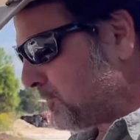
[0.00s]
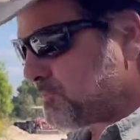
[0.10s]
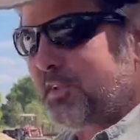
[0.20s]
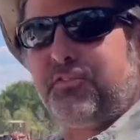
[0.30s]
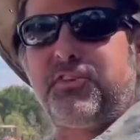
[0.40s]

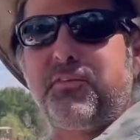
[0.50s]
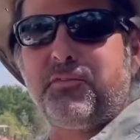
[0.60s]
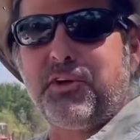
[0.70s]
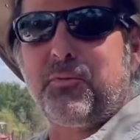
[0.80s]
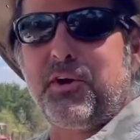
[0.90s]
It's
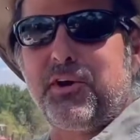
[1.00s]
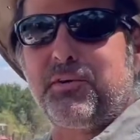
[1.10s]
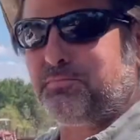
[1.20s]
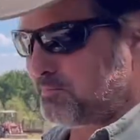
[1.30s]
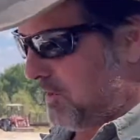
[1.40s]
definitely a winner,
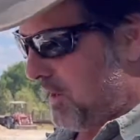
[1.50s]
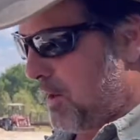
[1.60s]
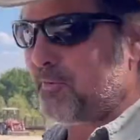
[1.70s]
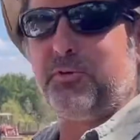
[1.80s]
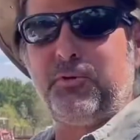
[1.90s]
and I
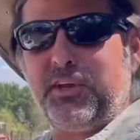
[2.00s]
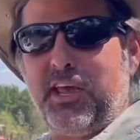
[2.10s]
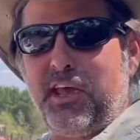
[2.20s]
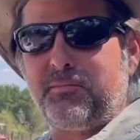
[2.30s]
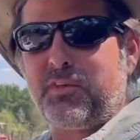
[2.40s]
would do it
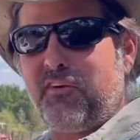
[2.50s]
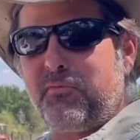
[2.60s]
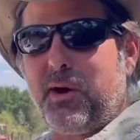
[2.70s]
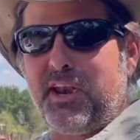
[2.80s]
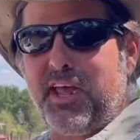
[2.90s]
again.
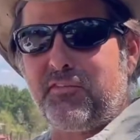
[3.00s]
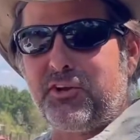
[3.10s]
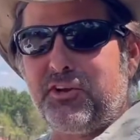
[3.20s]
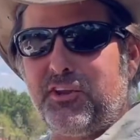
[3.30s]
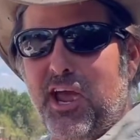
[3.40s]
Everybody have a
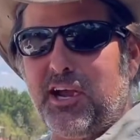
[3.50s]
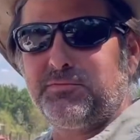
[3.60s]
good day.